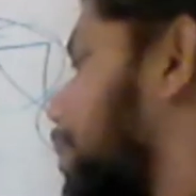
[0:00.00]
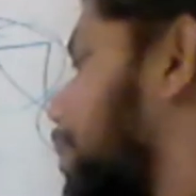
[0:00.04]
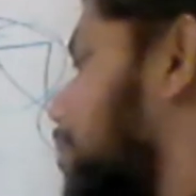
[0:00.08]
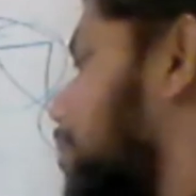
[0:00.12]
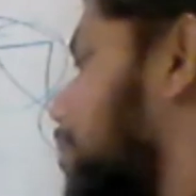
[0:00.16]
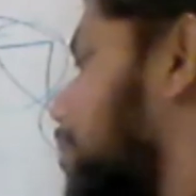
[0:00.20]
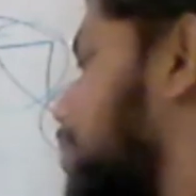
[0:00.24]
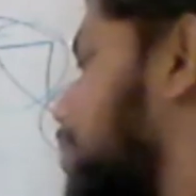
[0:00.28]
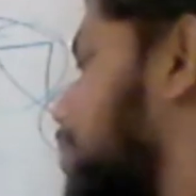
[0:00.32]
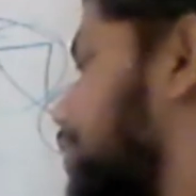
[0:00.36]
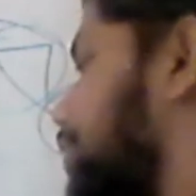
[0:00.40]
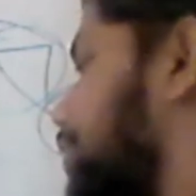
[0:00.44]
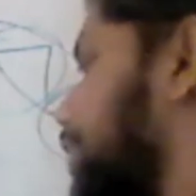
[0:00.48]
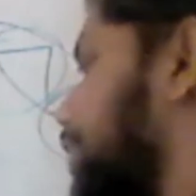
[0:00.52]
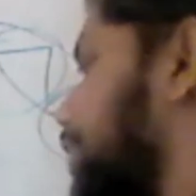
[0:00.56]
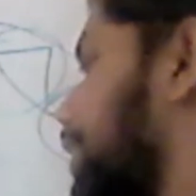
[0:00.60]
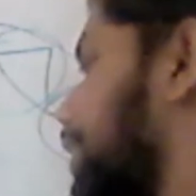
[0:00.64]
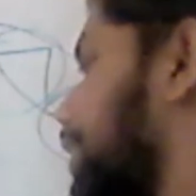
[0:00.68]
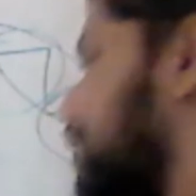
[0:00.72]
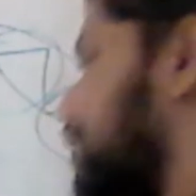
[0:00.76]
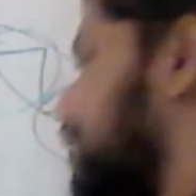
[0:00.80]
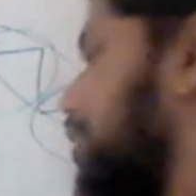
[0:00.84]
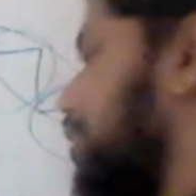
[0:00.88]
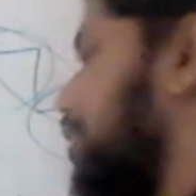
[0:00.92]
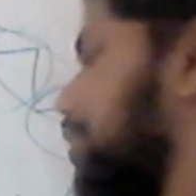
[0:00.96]
composition
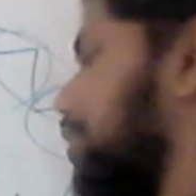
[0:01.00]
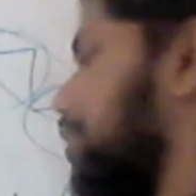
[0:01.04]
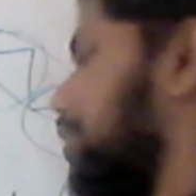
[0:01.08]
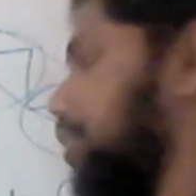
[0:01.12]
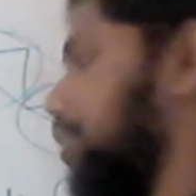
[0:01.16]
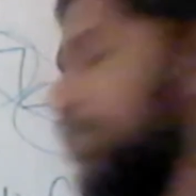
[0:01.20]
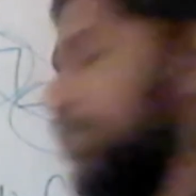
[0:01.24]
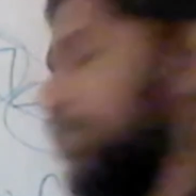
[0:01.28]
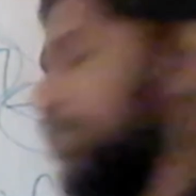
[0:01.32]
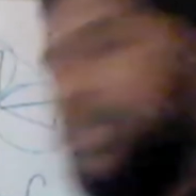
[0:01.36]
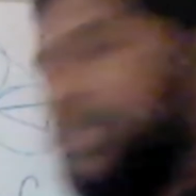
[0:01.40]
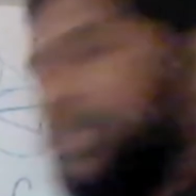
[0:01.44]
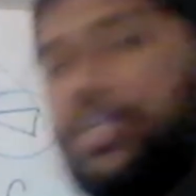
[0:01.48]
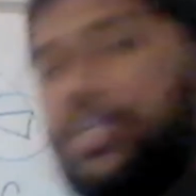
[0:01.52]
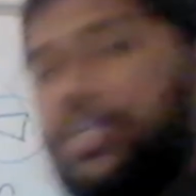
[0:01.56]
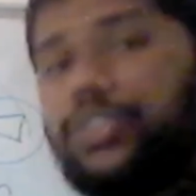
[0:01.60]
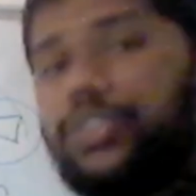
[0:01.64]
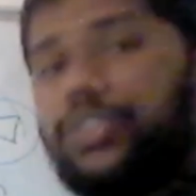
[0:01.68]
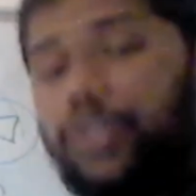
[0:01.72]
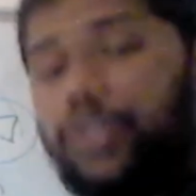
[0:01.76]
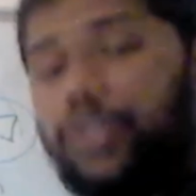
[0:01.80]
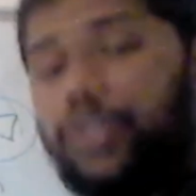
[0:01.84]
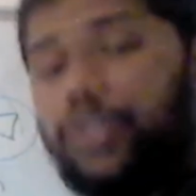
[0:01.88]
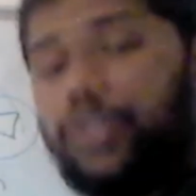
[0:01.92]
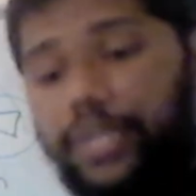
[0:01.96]
is this.
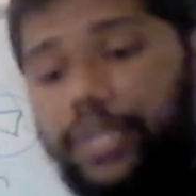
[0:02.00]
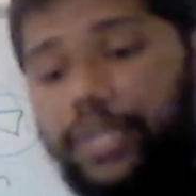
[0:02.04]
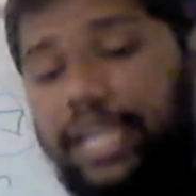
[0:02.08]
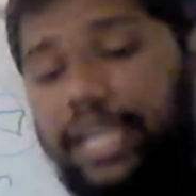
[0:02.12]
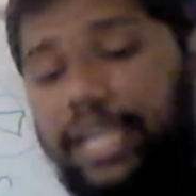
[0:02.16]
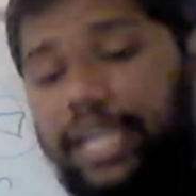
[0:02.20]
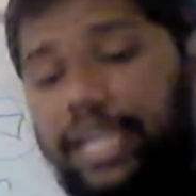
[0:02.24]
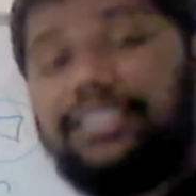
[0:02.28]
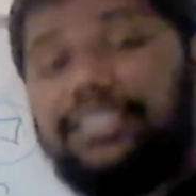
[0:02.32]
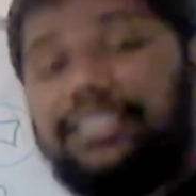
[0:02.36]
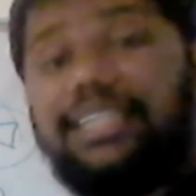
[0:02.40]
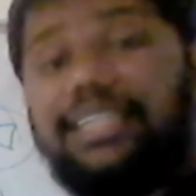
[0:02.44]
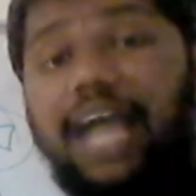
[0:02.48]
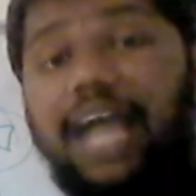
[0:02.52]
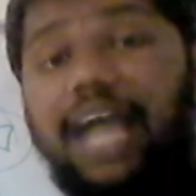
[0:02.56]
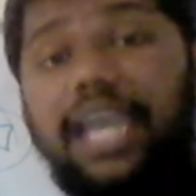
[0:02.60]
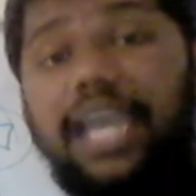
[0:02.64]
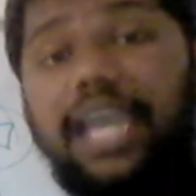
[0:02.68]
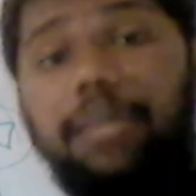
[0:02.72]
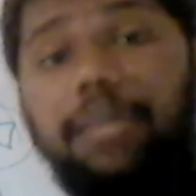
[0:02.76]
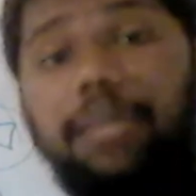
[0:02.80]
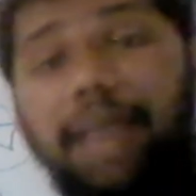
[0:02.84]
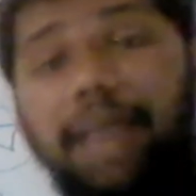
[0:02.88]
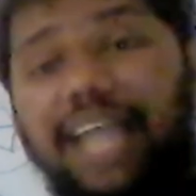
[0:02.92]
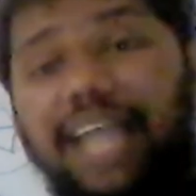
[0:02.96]
So you can
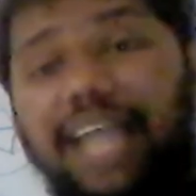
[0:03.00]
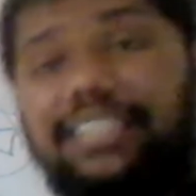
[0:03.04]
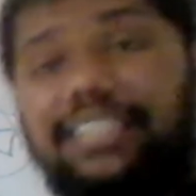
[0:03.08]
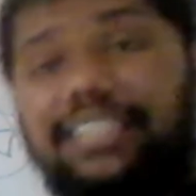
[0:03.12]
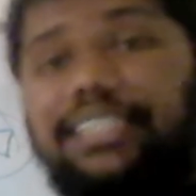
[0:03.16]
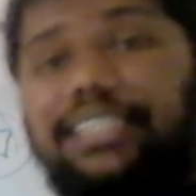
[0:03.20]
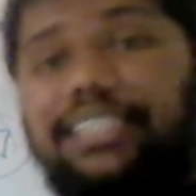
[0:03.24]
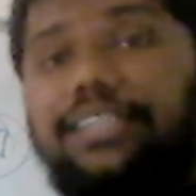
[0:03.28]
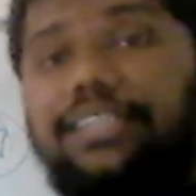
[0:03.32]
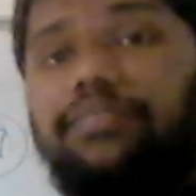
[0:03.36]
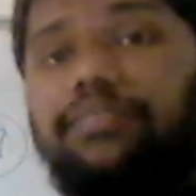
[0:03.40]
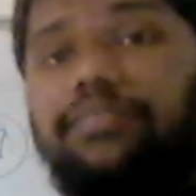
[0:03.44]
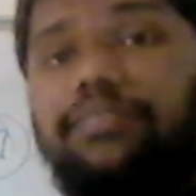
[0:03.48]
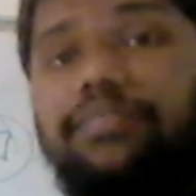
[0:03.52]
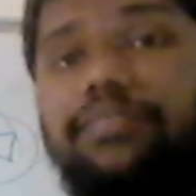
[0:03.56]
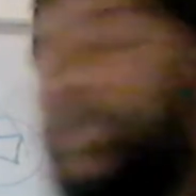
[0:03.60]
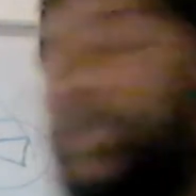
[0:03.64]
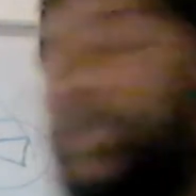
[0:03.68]
imagine when